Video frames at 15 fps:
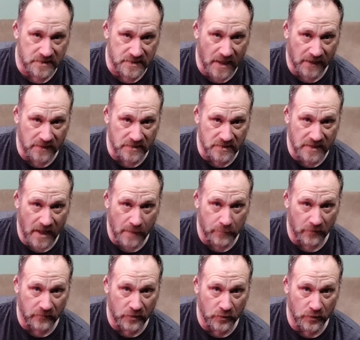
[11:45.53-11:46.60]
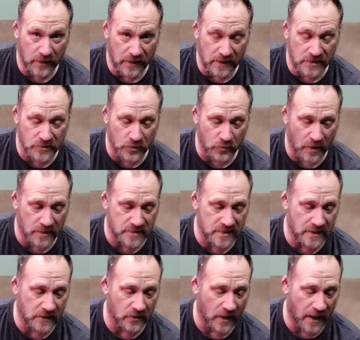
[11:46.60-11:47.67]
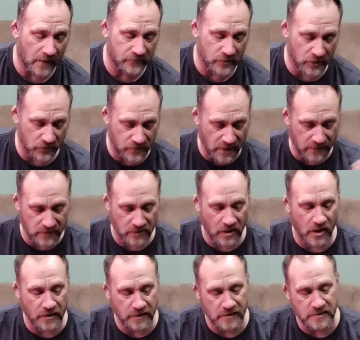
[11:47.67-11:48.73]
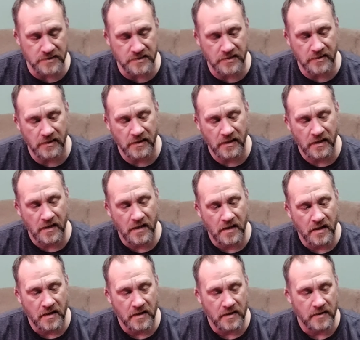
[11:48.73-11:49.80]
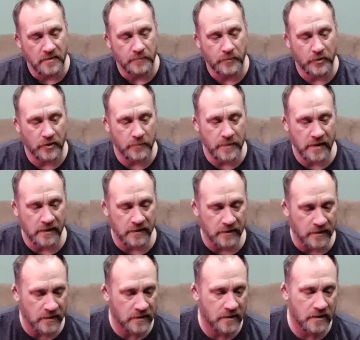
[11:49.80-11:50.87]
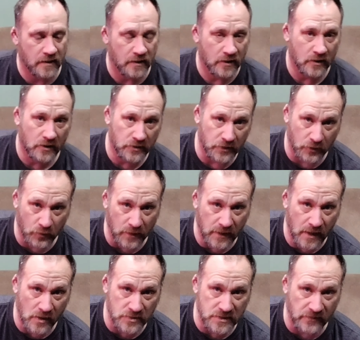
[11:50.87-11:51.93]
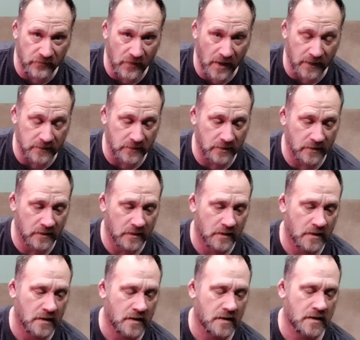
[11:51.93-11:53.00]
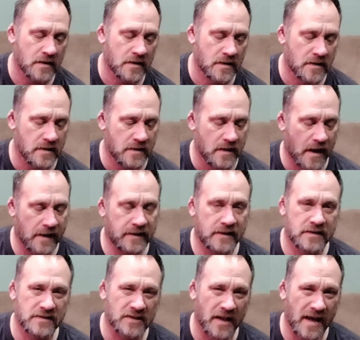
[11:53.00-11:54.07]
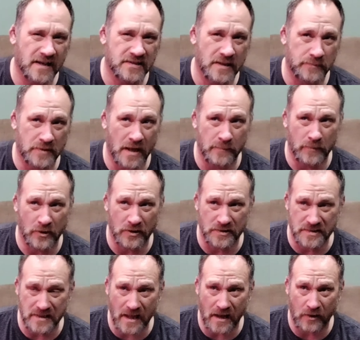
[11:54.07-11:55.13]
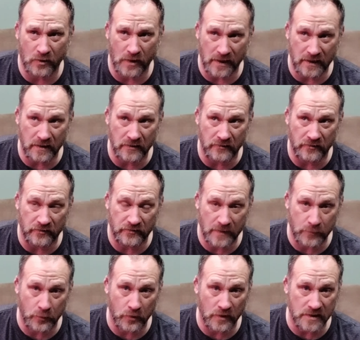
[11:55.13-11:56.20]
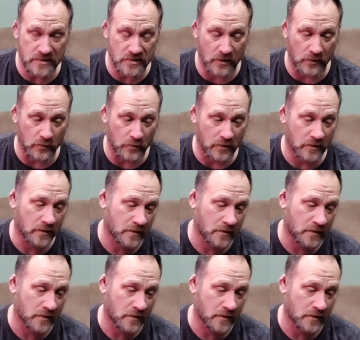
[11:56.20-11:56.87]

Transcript: the second step of doing Eastern Red Cedar. After you take the cuttings, put them in the greenhouse effect. I did this last September. It's now end of February, so